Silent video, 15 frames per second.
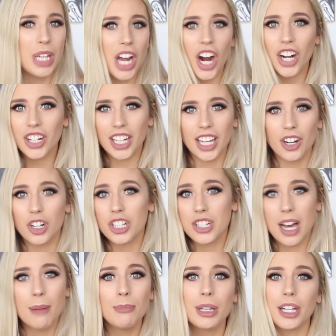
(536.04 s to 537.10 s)
We Heart It or
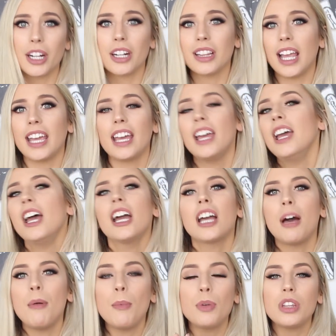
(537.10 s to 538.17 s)
Tumblr. Like,
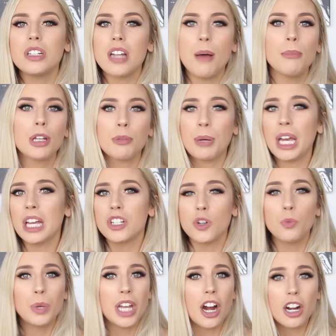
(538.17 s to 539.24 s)
come up with a Tumblr page, a
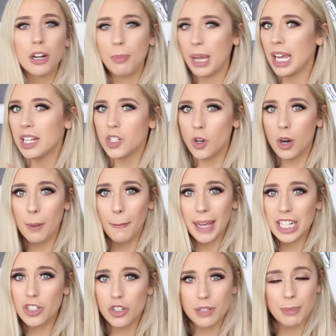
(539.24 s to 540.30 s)
We Heart It page, or a
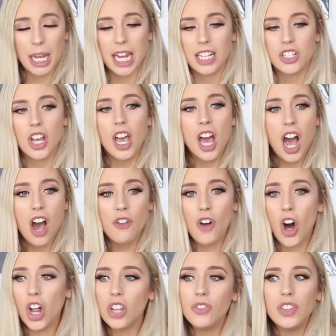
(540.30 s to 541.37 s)
Pinterest page of
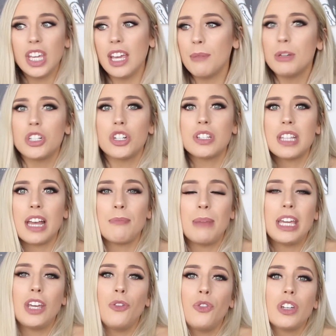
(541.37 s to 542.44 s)
all of the images that
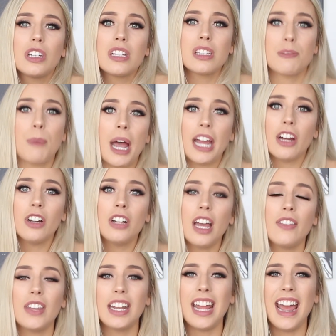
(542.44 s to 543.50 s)
make you feel inspired,
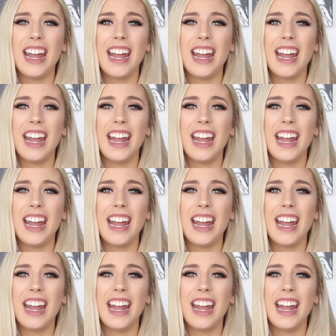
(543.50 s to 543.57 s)
and then